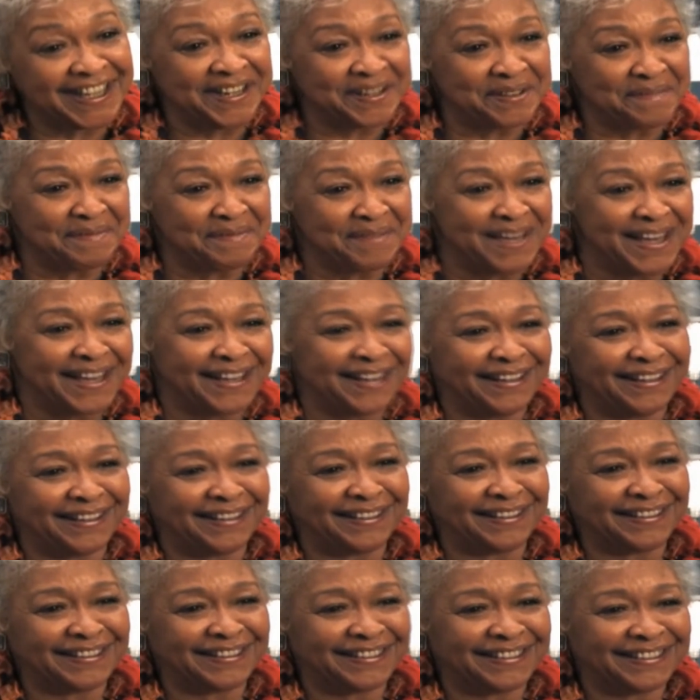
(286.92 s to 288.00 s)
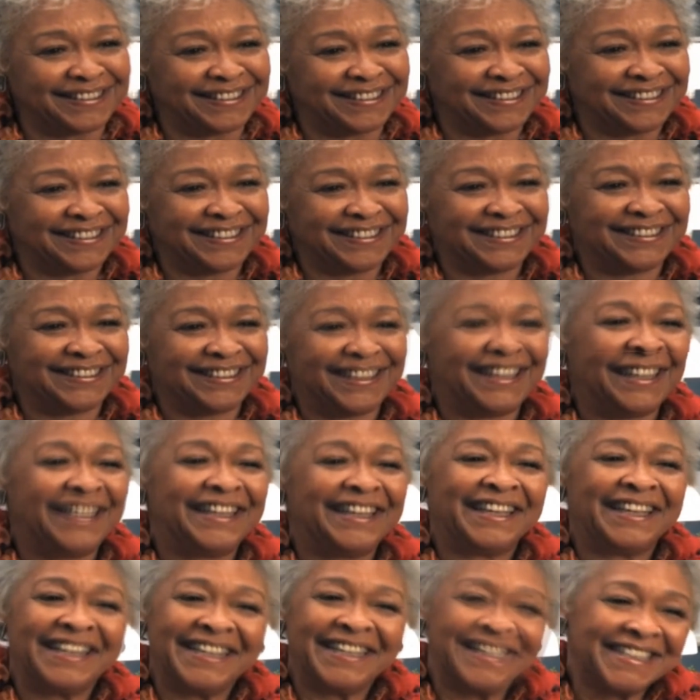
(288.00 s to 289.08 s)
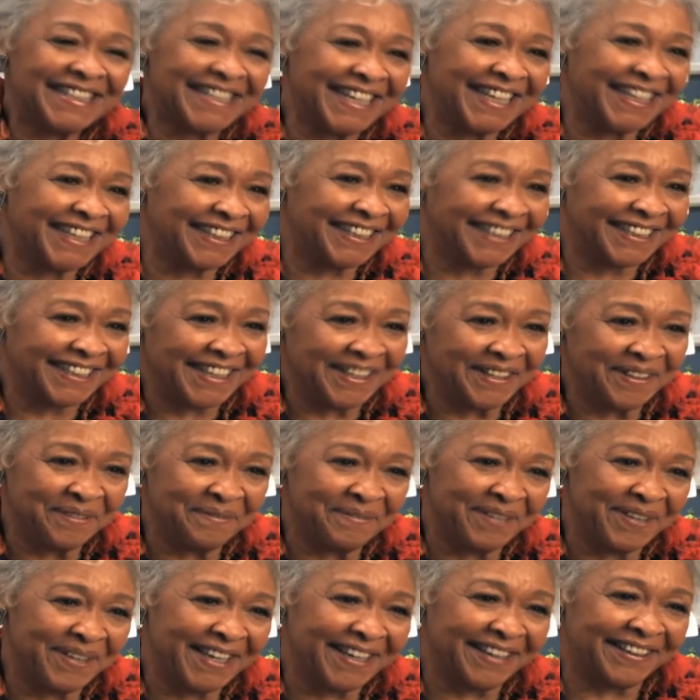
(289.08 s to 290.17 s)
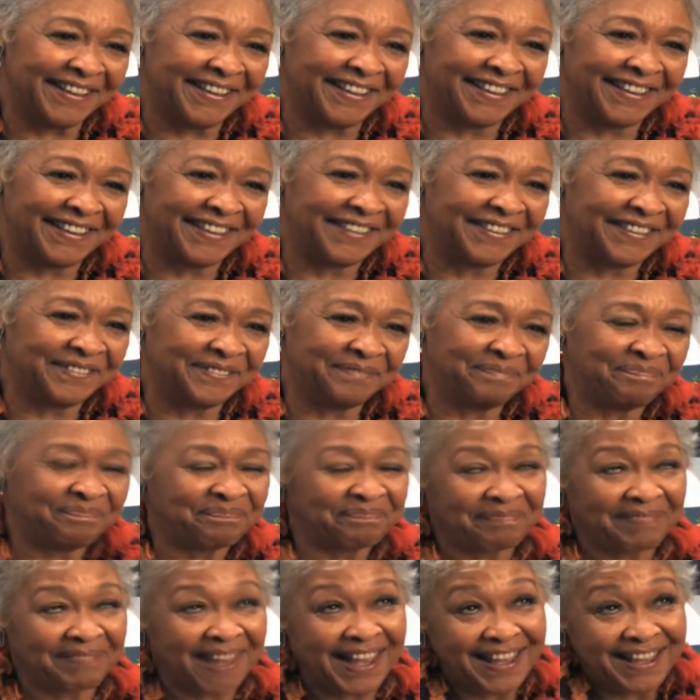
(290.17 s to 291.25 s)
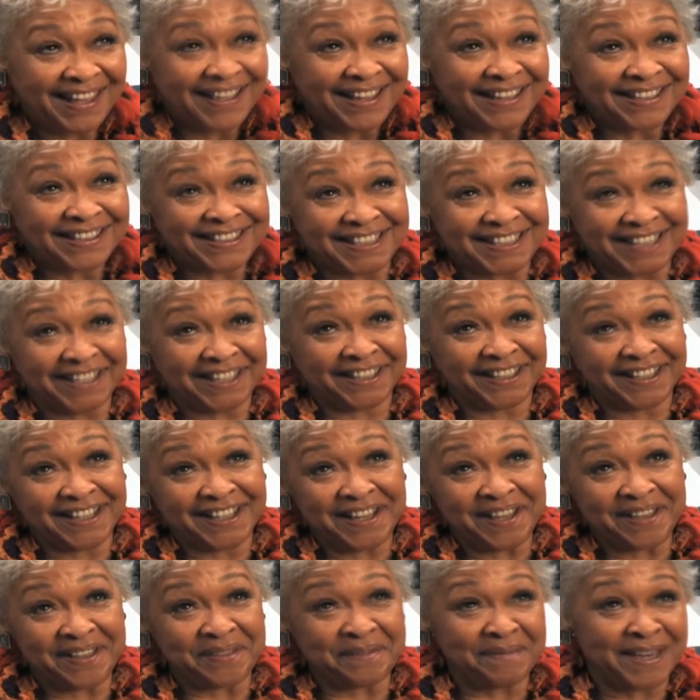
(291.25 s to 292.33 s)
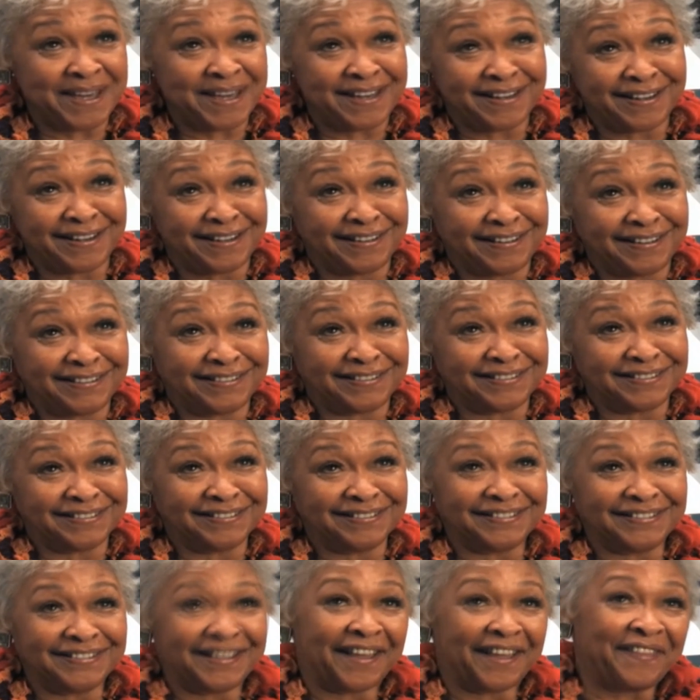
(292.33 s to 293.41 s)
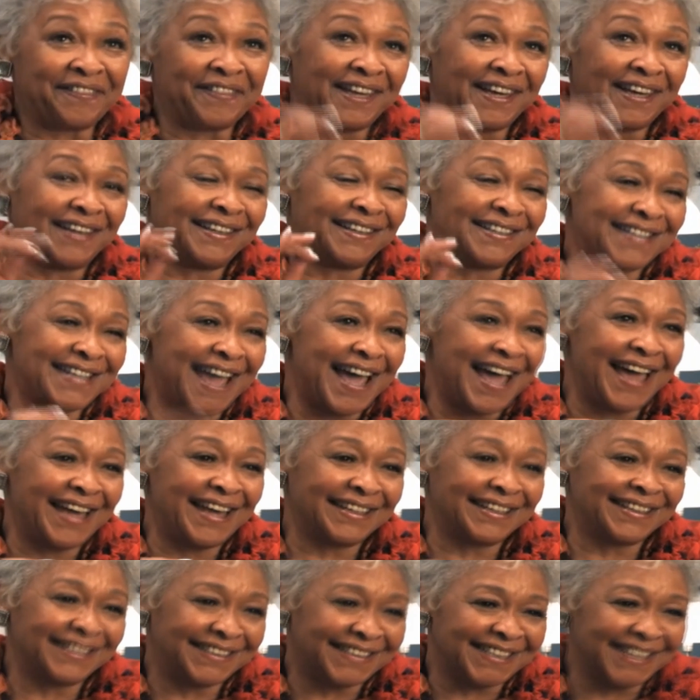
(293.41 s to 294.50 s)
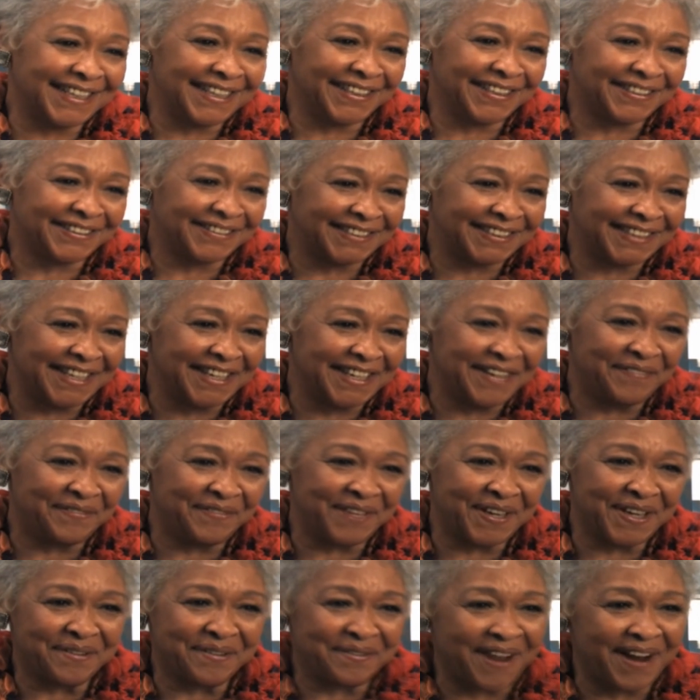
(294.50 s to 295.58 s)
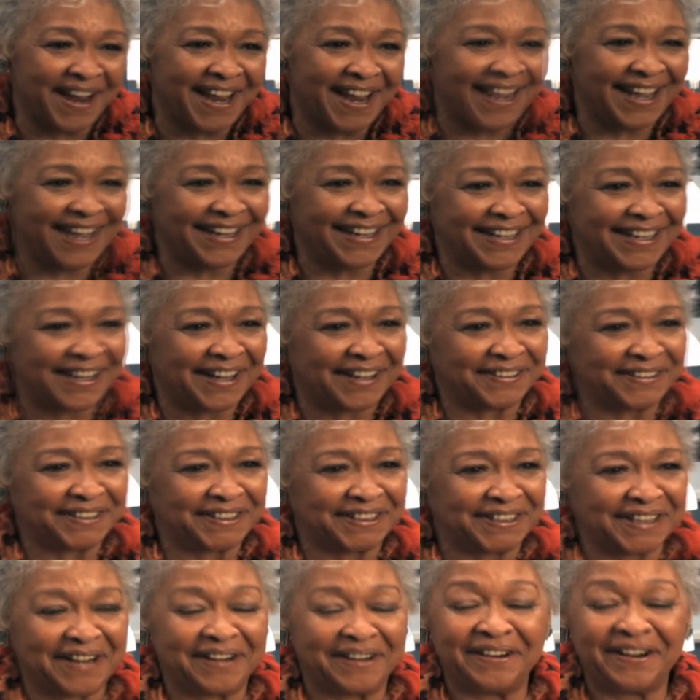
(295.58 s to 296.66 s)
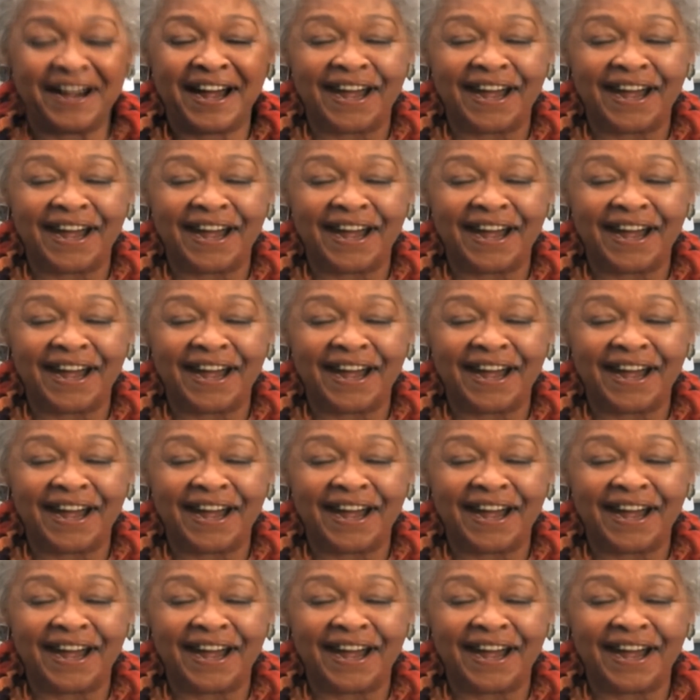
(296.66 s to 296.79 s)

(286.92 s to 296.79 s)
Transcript: in the Middle. tittle in the Middle. tittle in the Middle. The LaDonna tittle TV radio show.